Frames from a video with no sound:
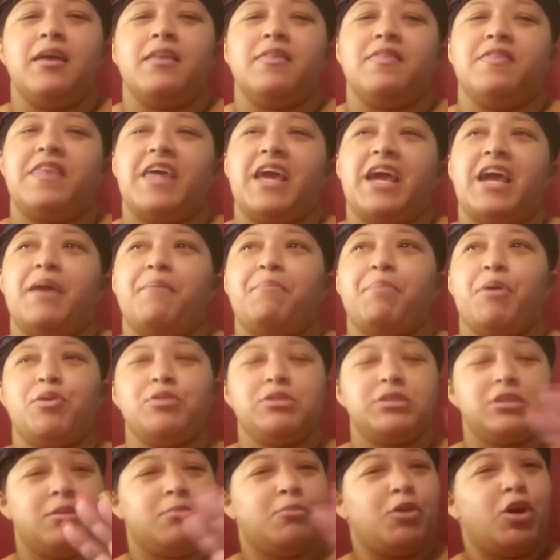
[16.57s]
They
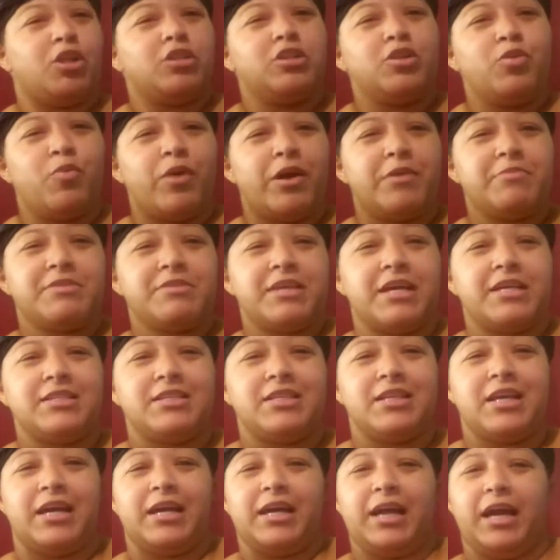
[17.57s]
posted them on the website
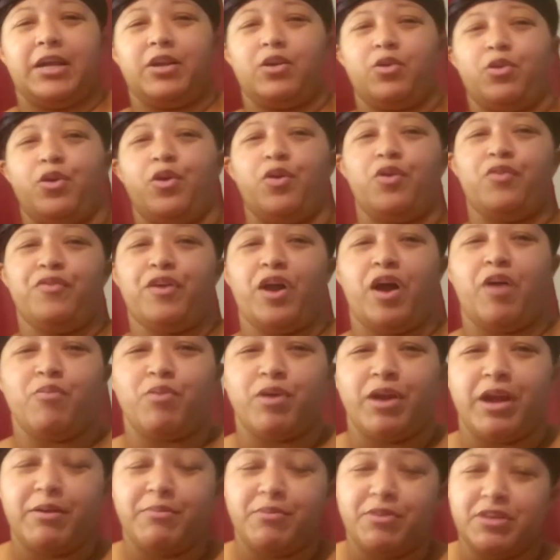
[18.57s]
tonight. I don't know if y'all were
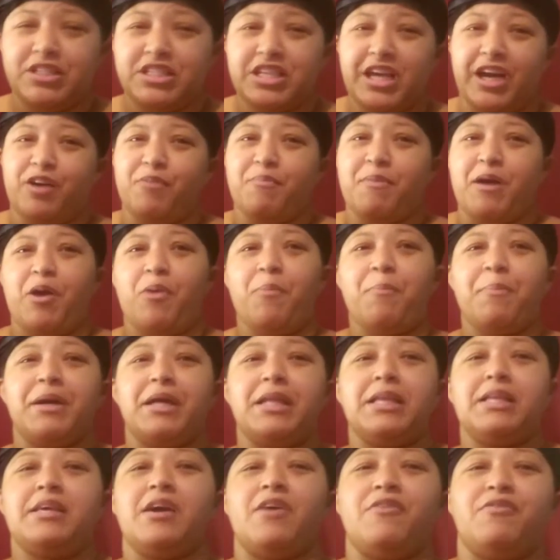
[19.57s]
able to check them out,
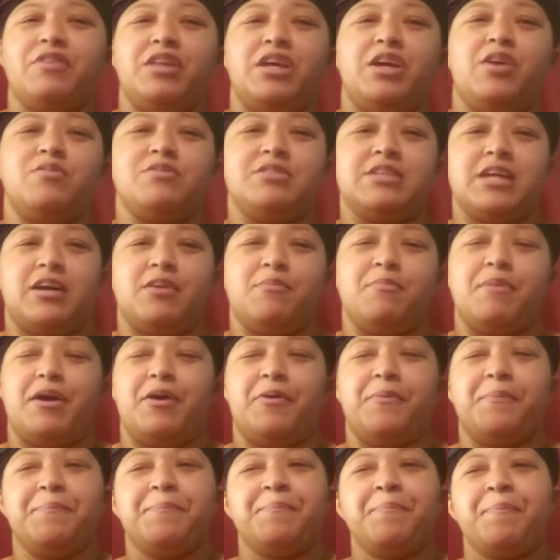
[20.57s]
but definitely go check them
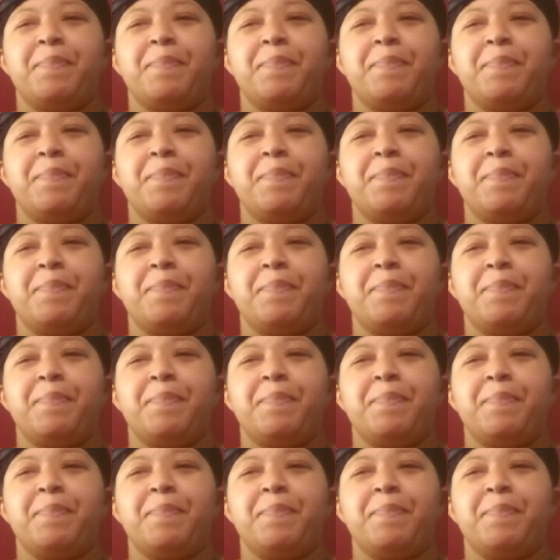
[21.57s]
out.